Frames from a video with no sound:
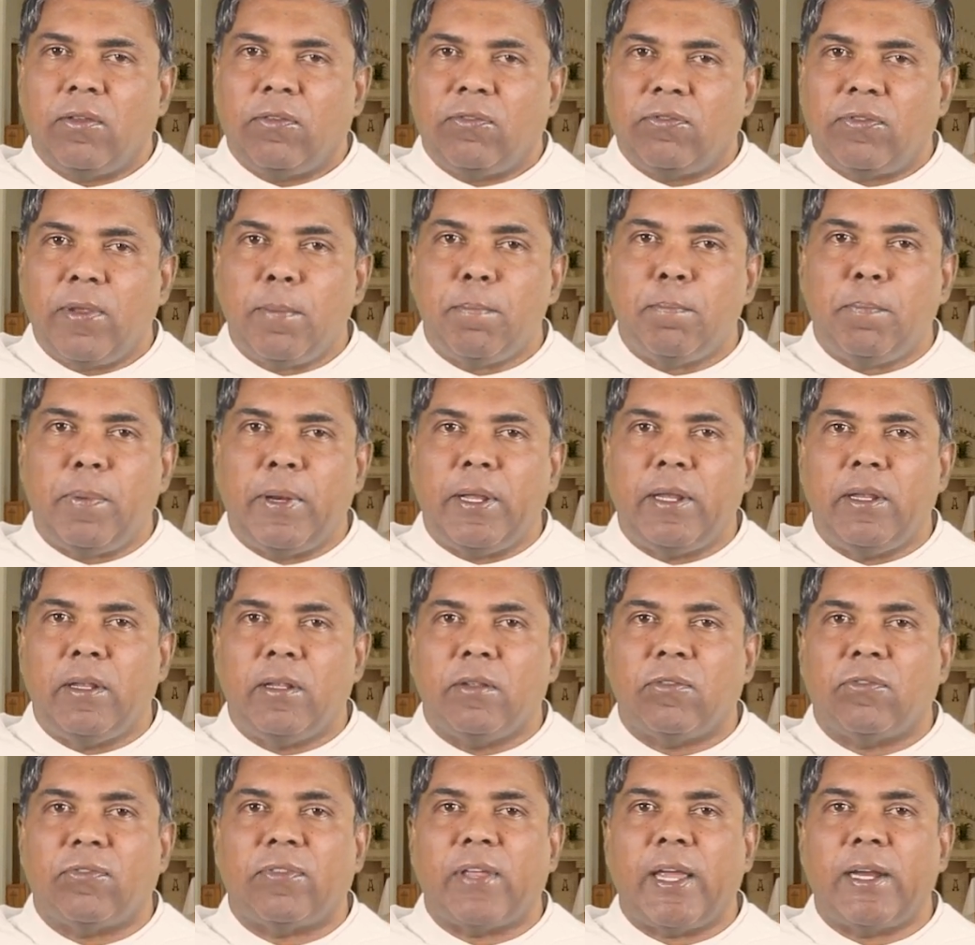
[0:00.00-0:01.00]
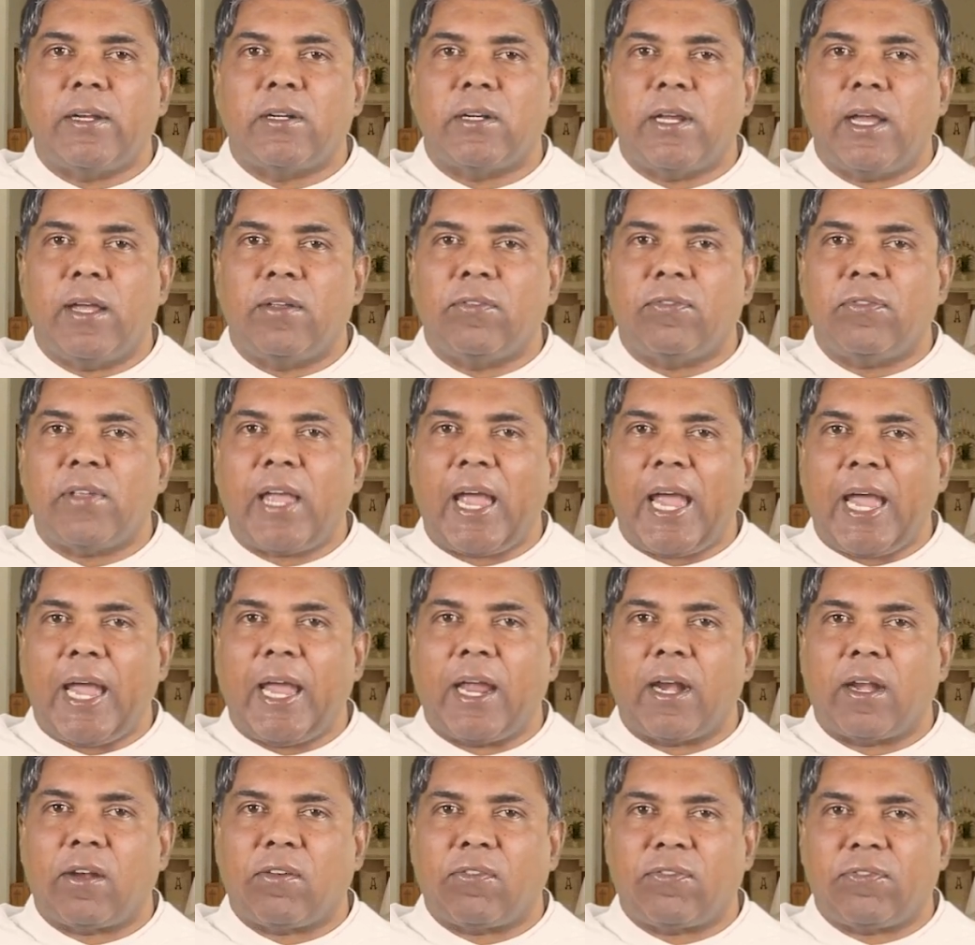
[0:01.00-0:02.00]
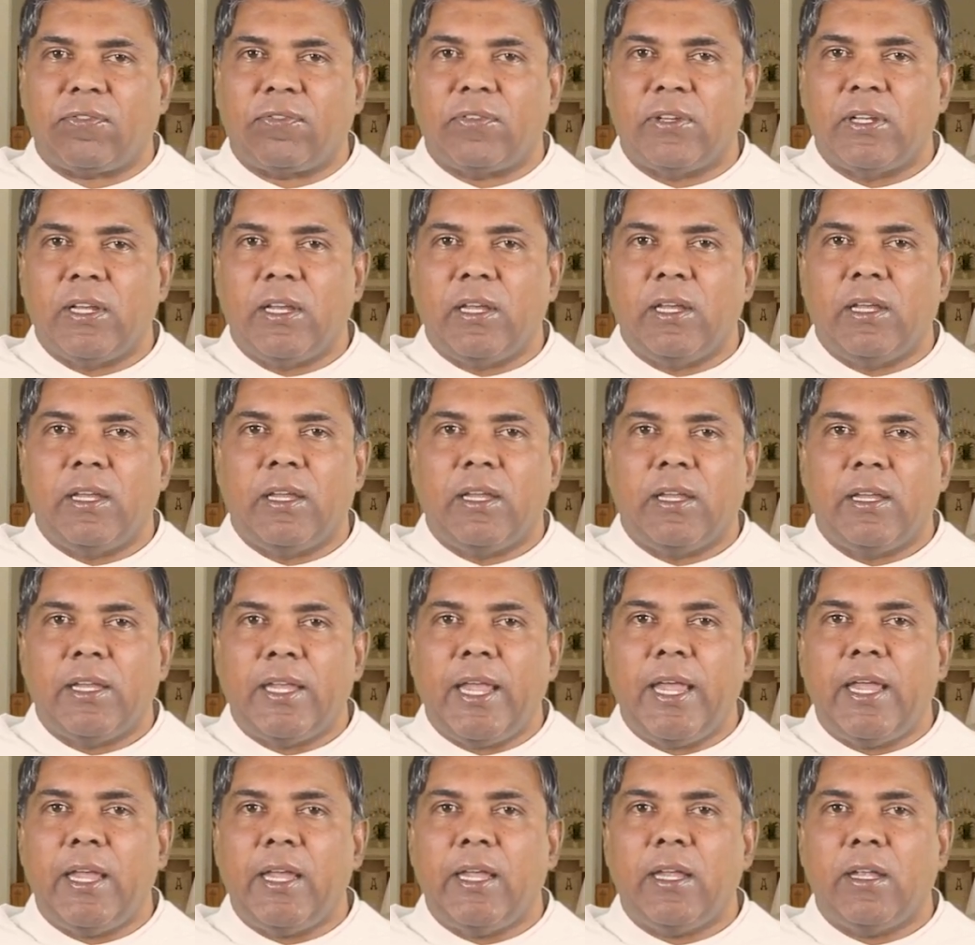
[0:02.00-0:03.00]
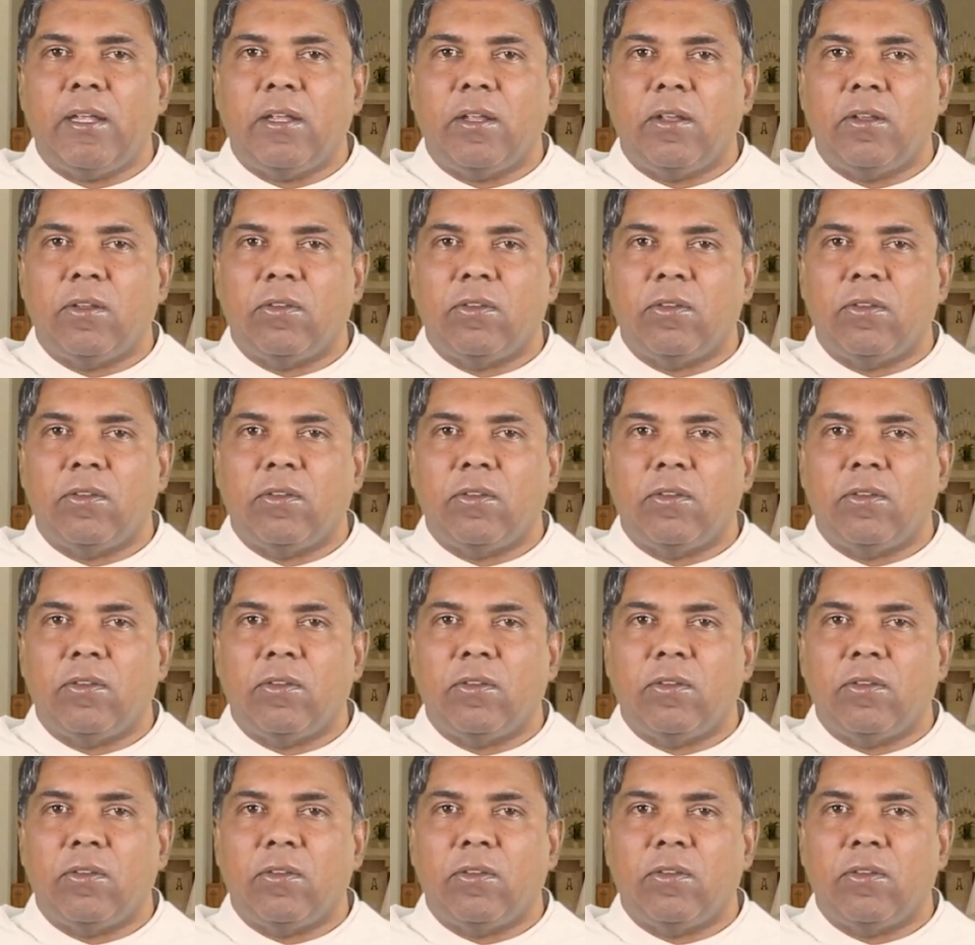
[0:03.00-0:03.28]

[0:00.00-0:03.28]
simply said as acts A,